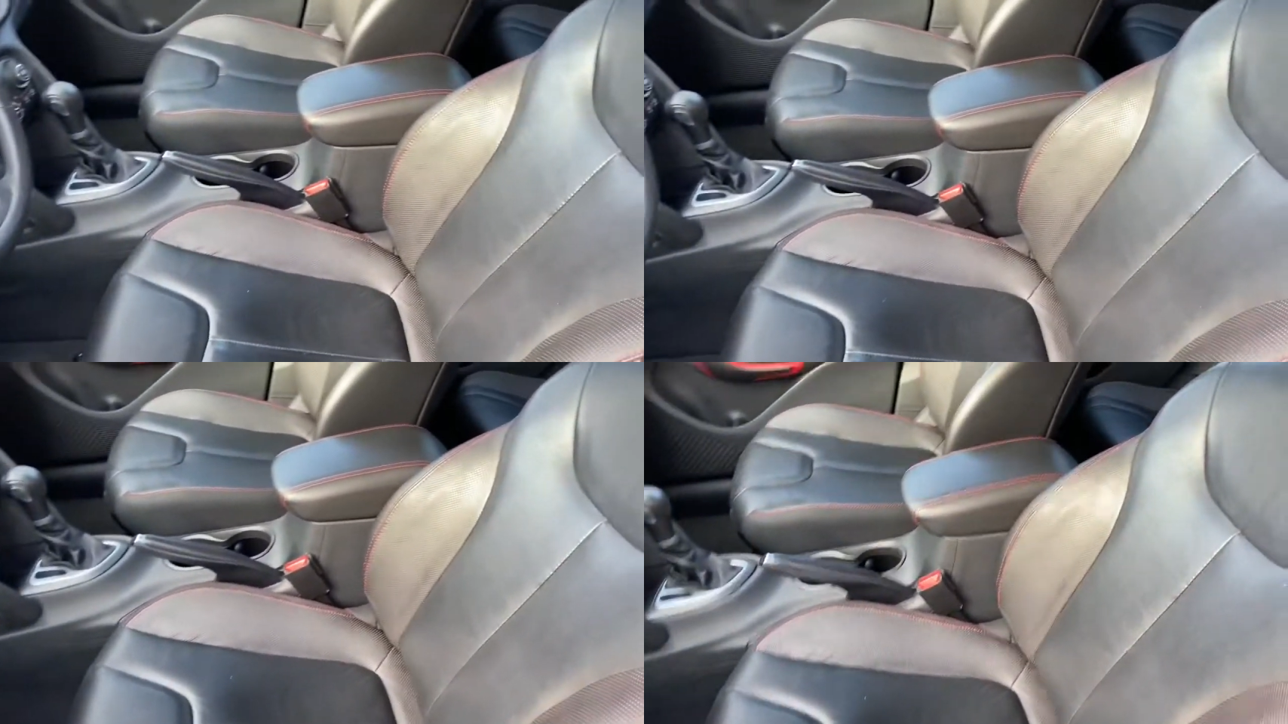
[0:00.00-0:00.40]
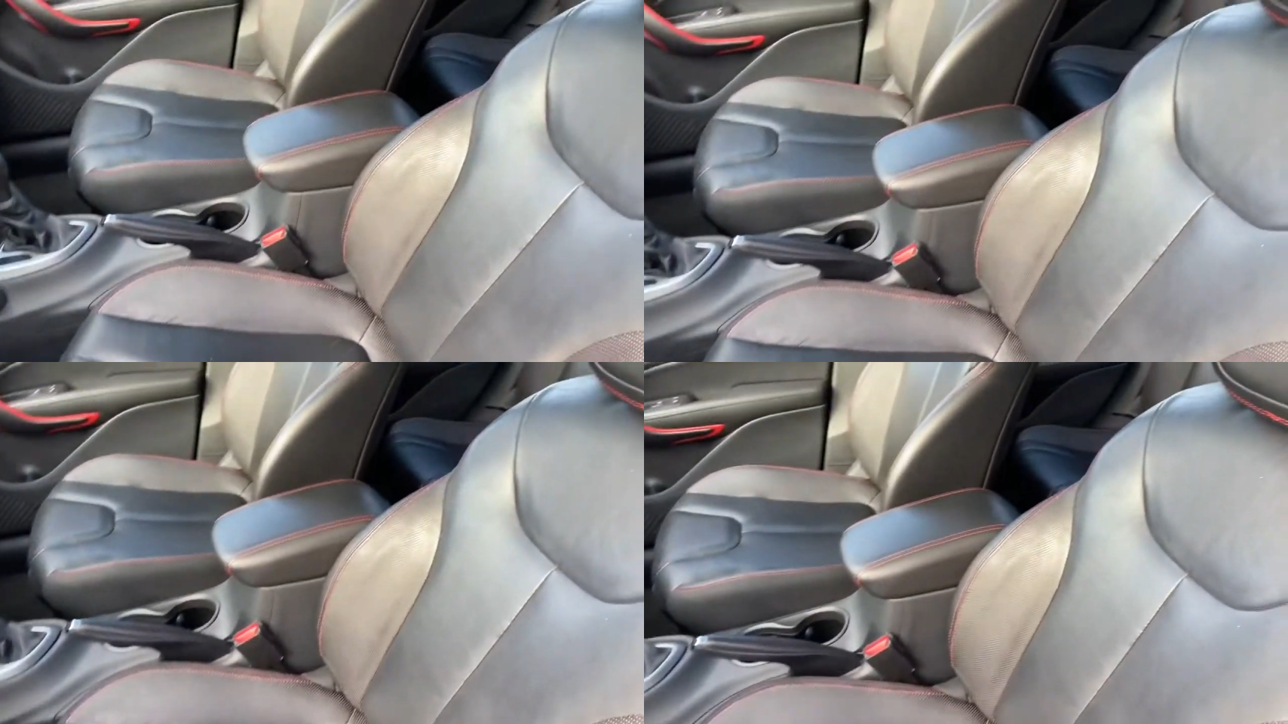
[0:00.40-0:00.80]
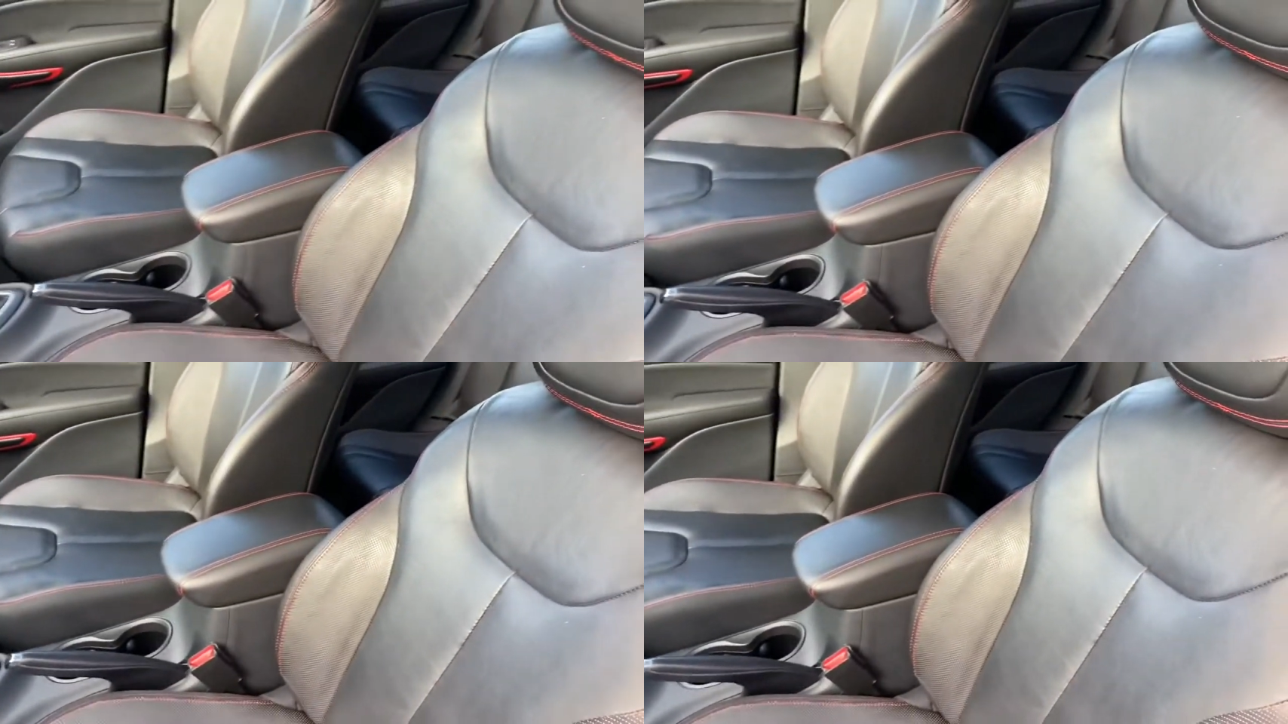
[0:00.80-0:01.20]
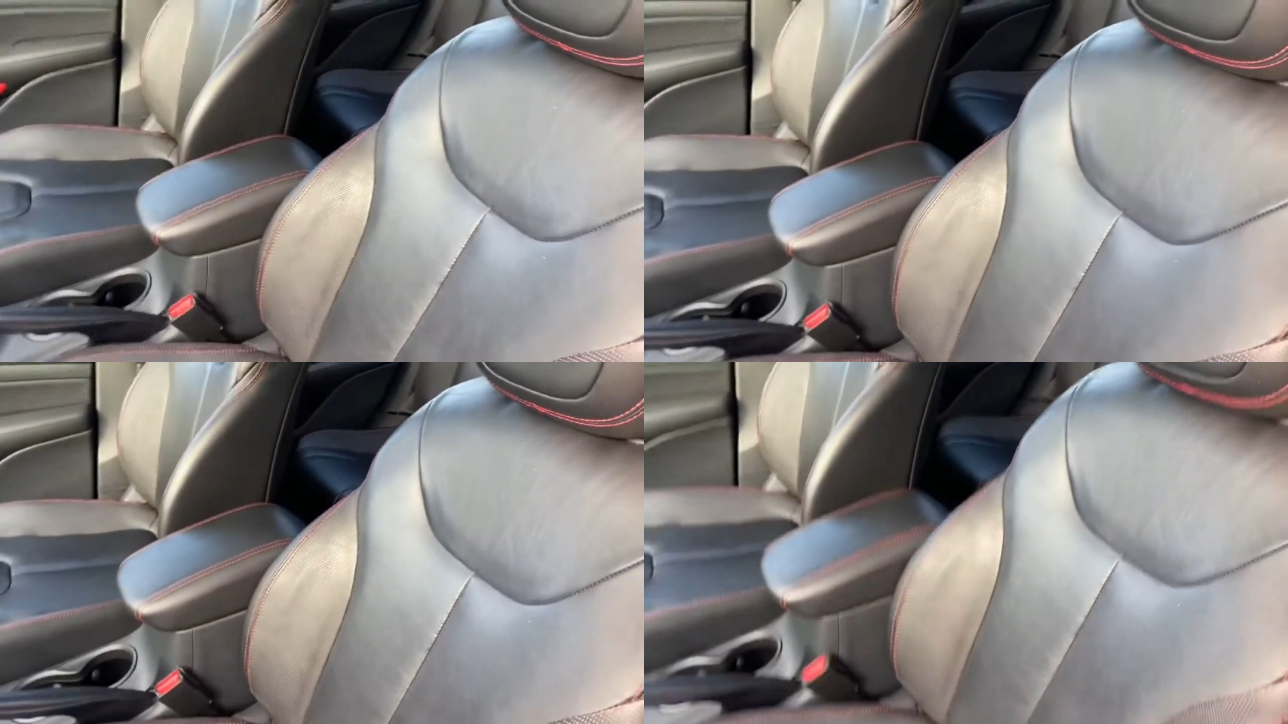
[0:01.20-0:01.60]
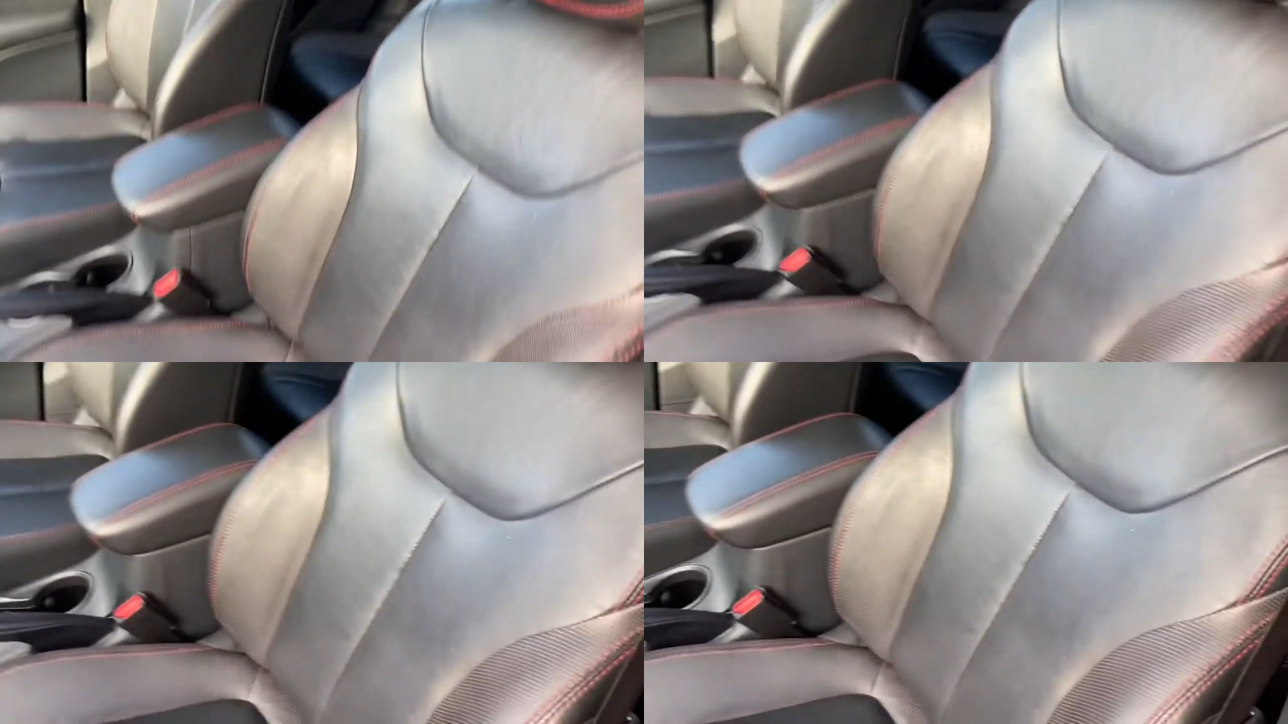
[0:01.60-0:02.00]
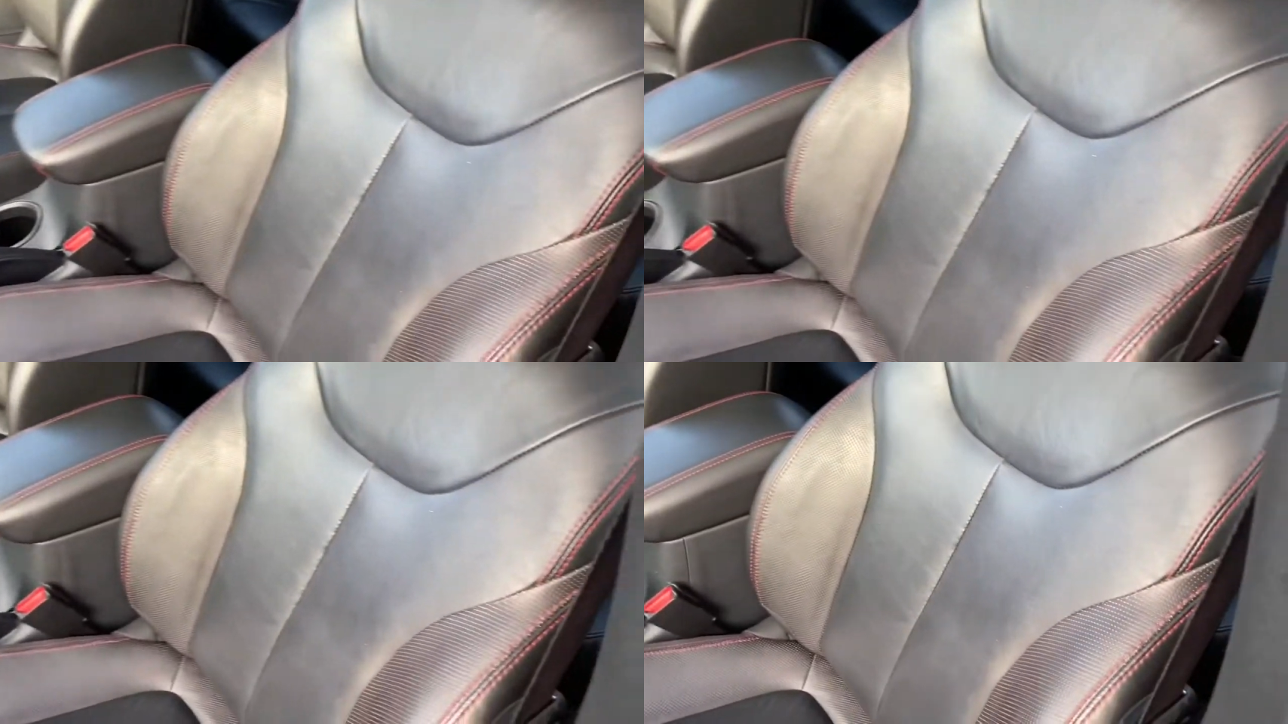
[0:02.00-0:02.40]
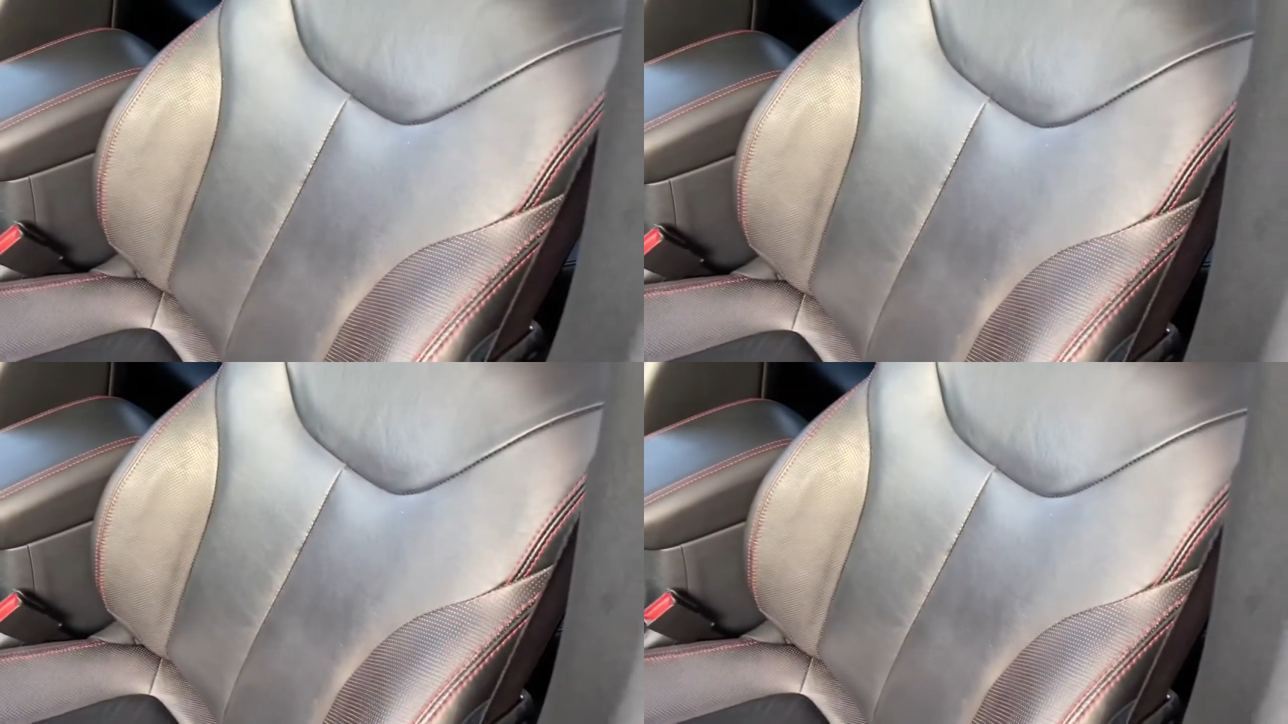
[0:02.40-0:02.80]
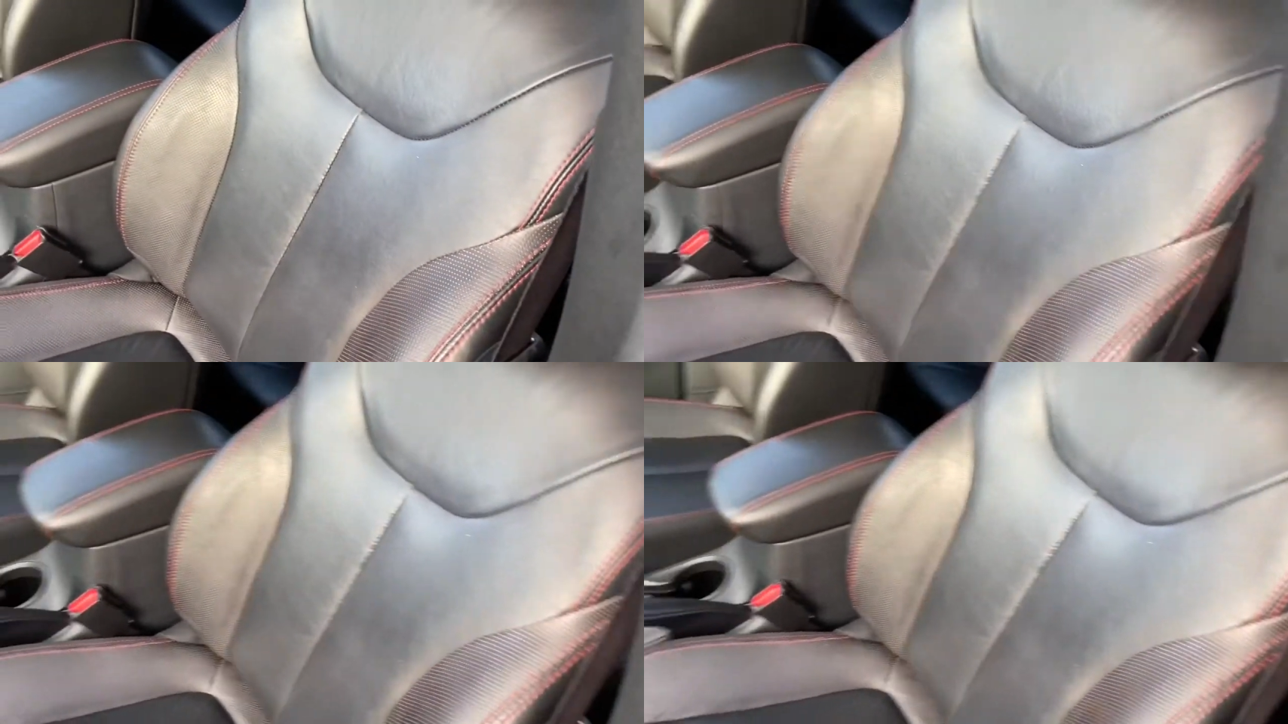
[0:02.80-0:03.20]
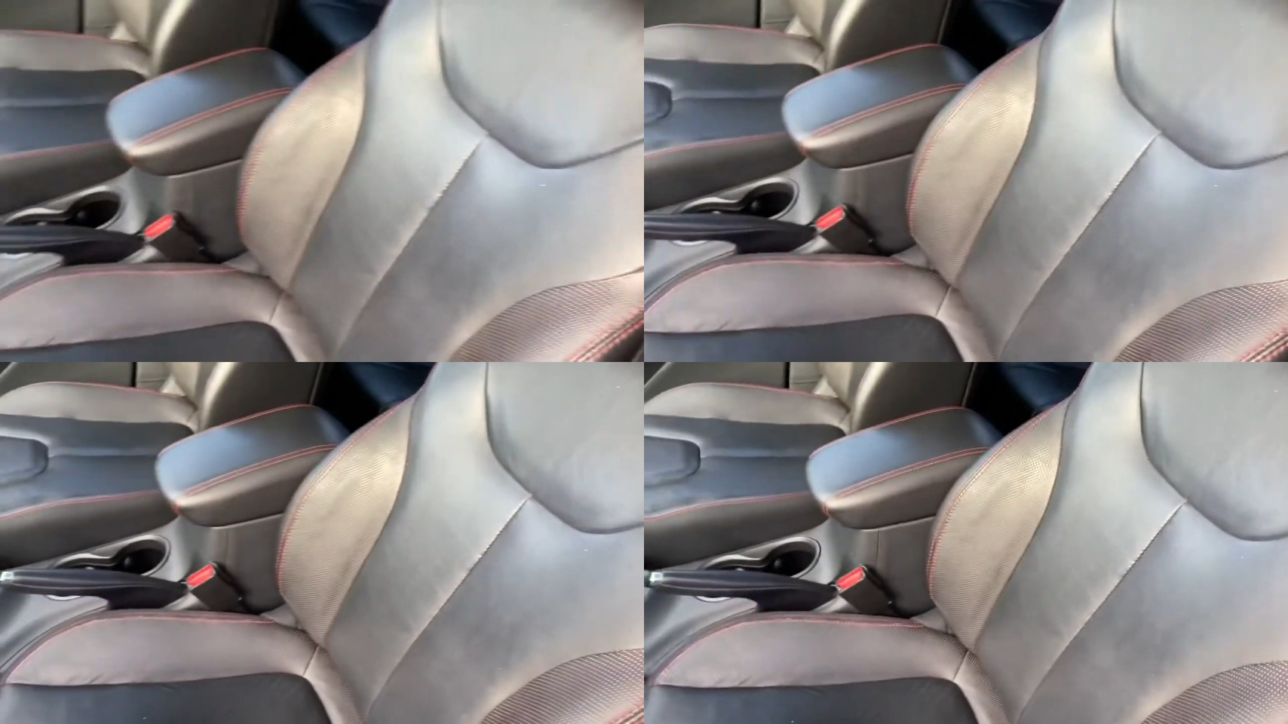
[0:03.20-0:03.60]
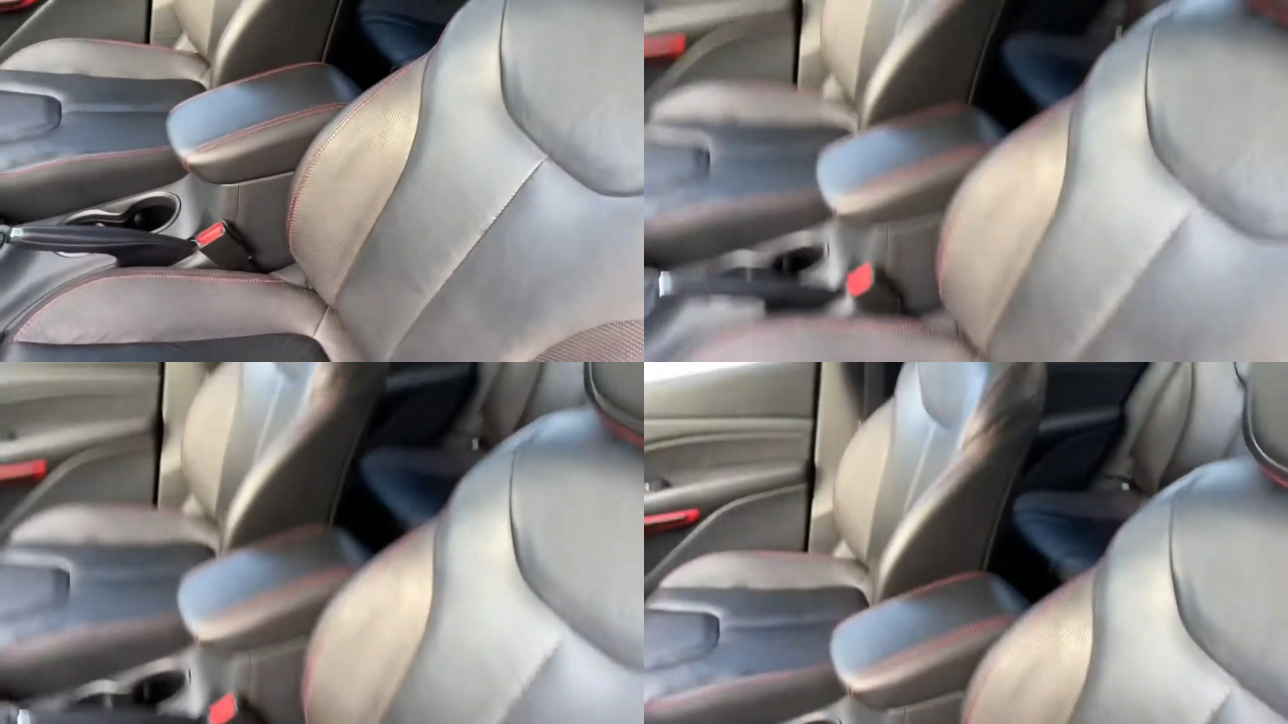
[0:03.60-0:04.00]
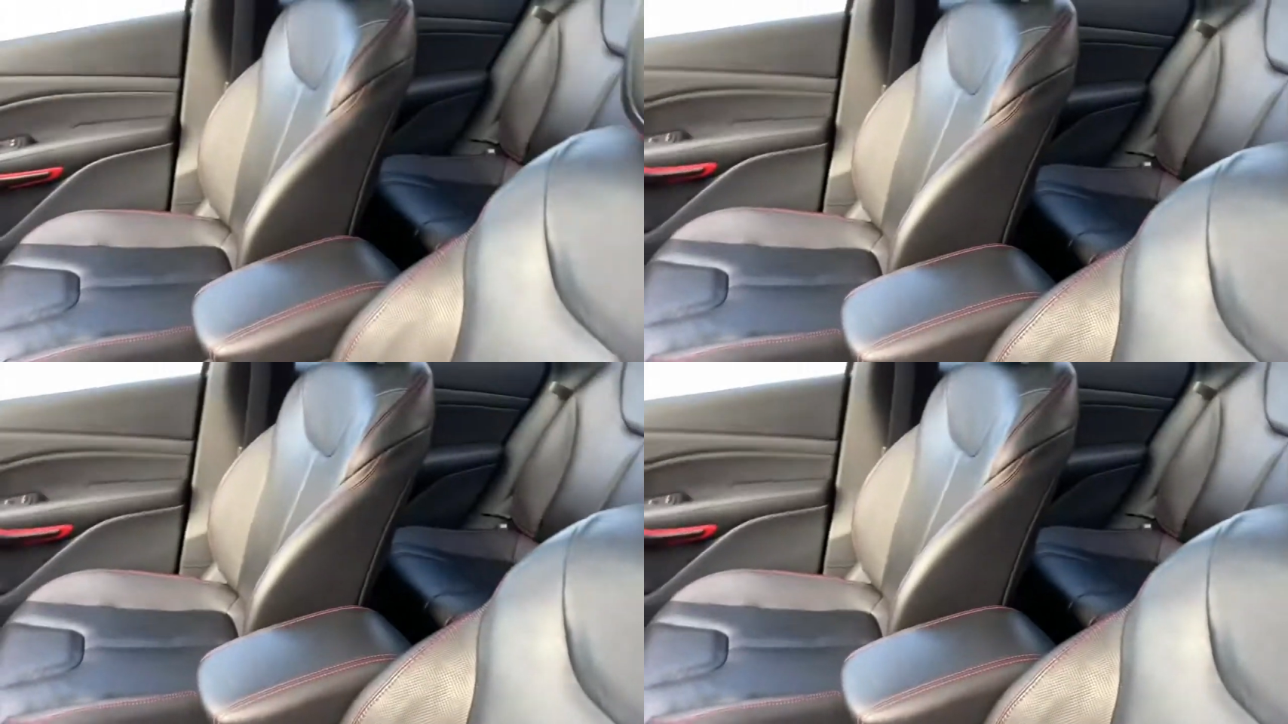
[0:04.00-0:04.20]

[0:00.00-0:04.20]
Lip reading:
(no speaker visible)